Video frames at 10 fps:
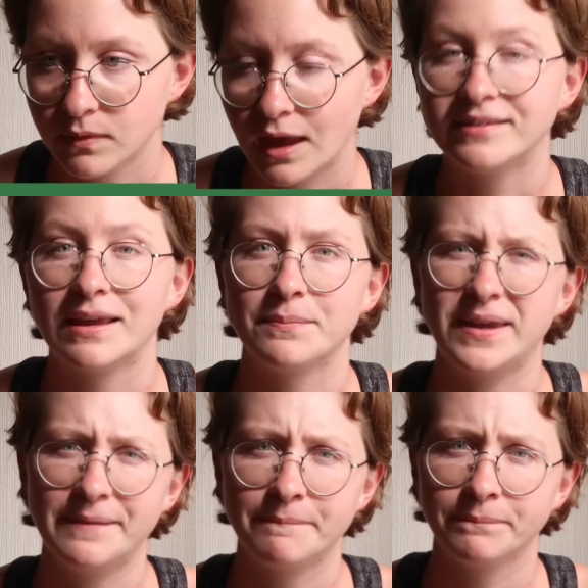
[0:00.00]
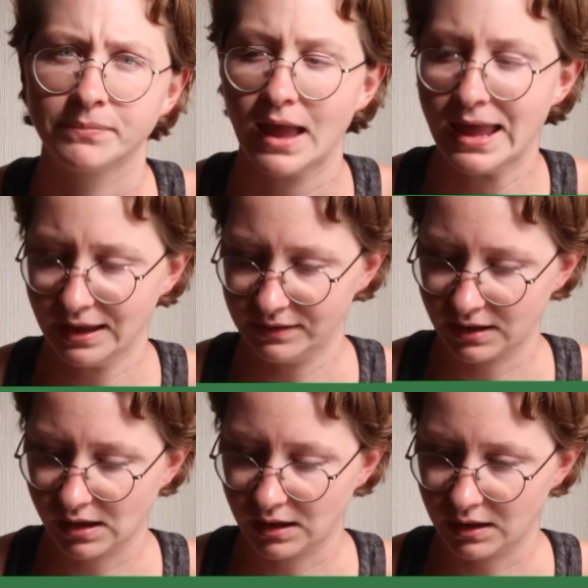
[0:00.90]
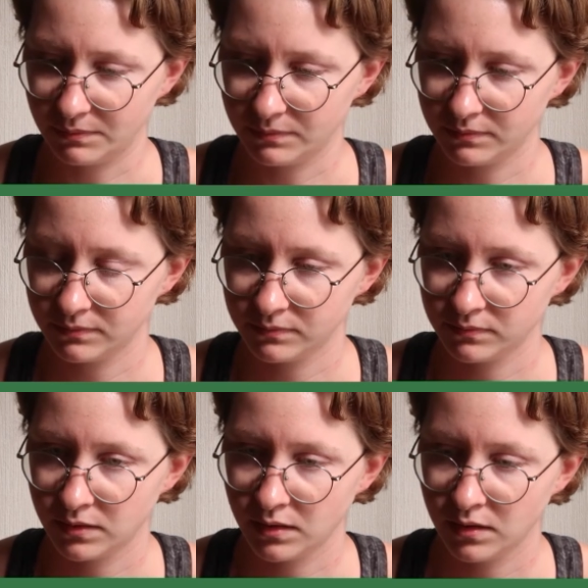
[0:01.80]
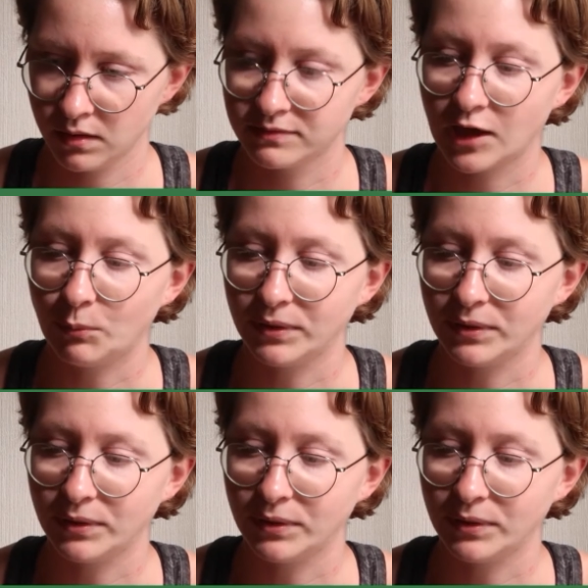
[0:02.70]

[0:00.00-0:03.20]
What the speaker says: accept me and tell